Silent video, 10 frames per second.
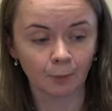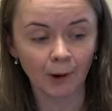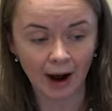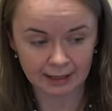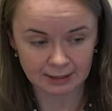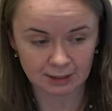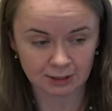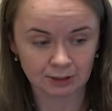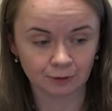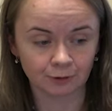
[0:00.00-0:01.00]

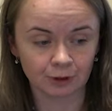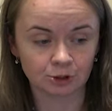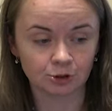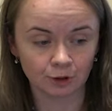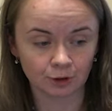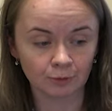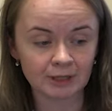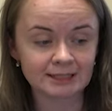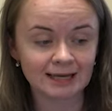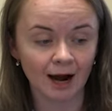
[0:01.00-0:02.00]
parts, different
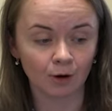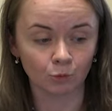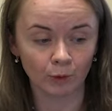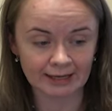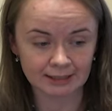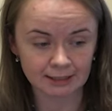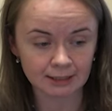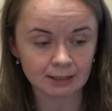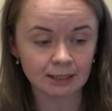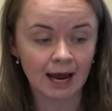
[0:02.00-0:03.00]
documents are
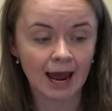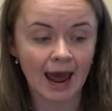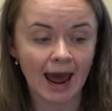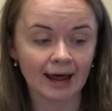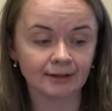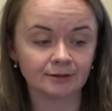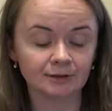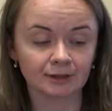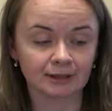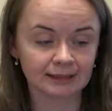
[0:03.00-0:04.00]
weighted and
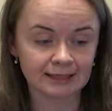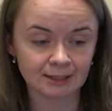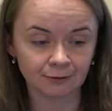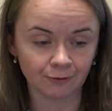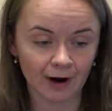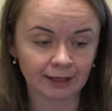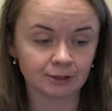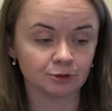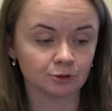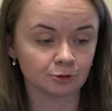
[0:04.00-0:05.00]

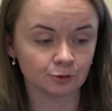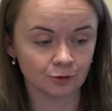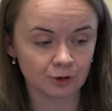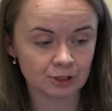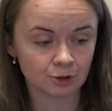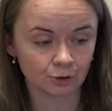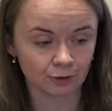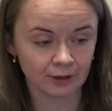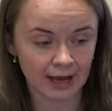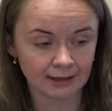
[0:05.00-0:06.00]
classified to this
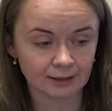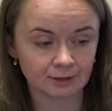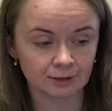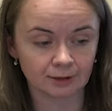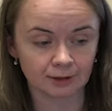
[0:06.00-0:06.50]
or that